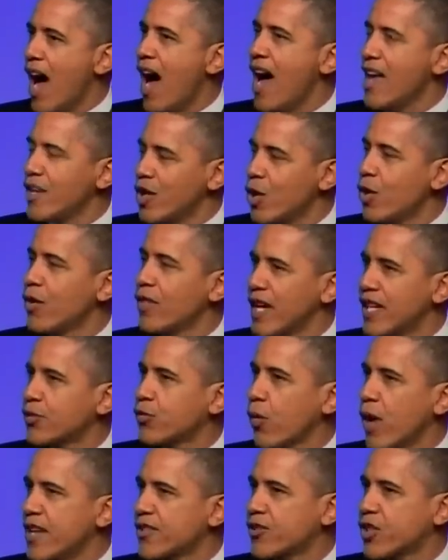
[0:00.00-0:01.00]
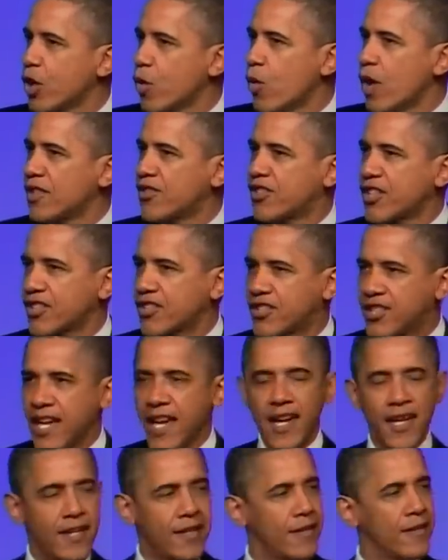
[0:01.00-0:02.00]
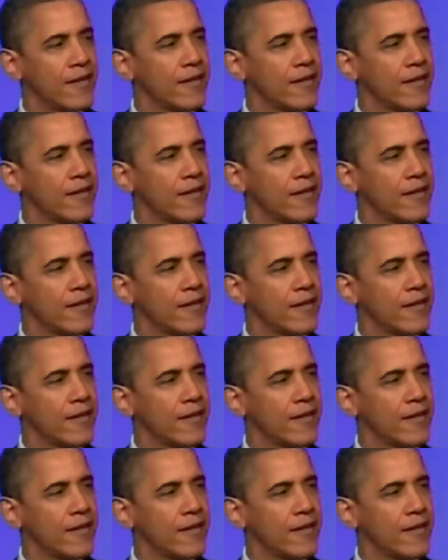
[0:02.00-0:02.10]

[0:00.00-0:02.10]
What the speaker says: I knew this rescue would succeed?